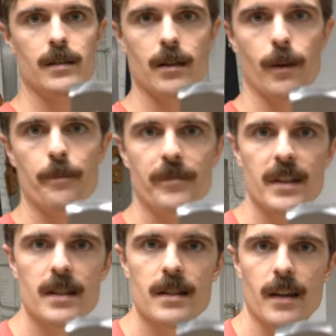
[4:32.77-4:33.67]
So
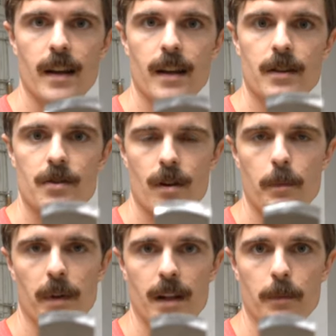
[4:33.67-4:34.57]
this is a
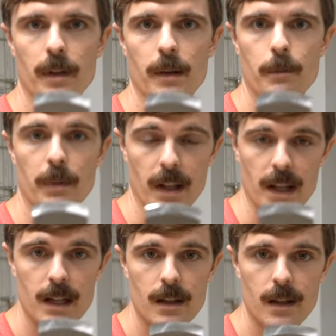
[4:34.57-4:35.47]
scrub plane
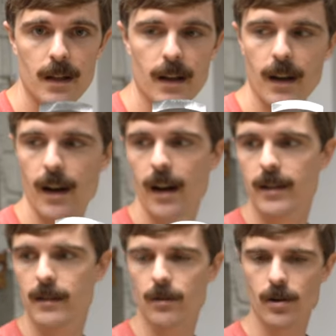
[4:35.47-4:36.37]
blade.
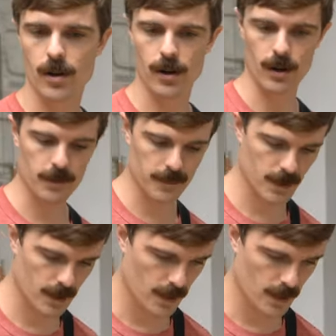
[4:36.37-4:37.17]
It's a little curved,